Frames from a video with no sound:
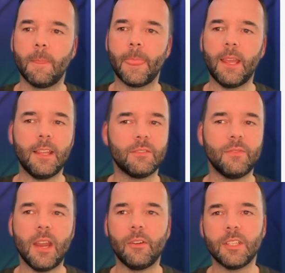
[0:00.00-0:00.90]
it's
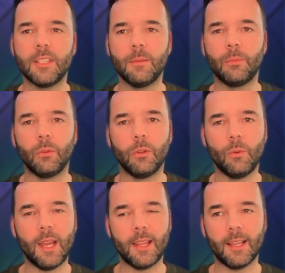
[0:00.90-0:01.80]
very simple the
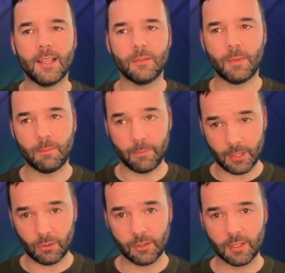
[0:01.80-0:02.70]
way that it's been
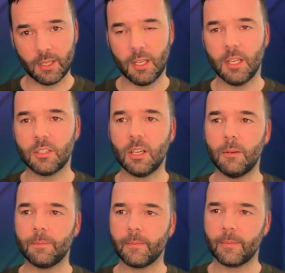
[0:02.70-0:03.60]
built.
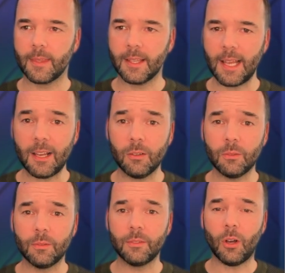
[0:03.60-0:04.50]
So now
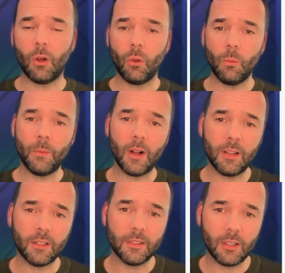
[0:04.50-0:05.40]
the
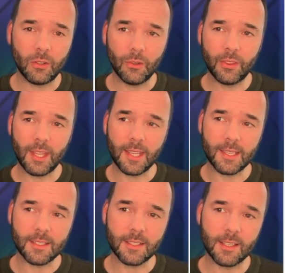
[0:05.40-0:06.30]
whole thing
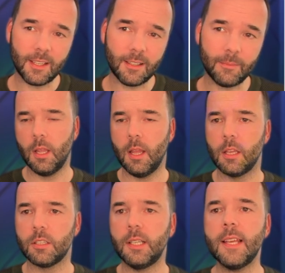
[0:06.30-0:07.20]
is,
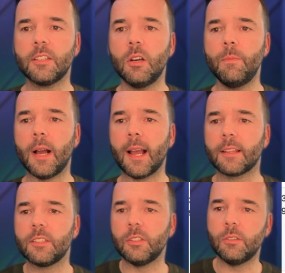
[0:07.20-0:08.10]
so let's go back
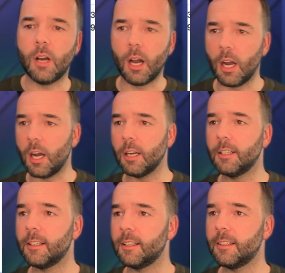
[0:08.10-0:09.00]
to our
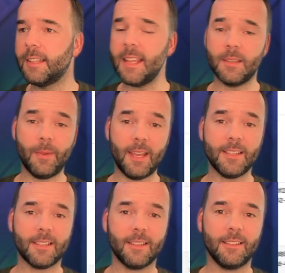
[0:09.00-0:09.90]

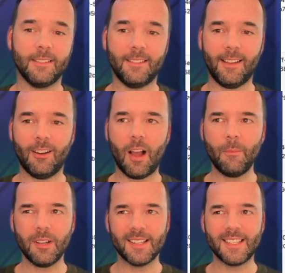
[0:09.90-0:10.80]
database.
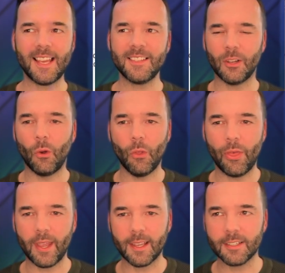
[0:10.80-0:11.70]
I'm going to test the whole
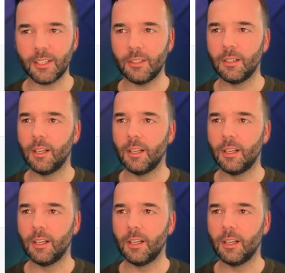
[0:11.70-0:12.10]
thing. So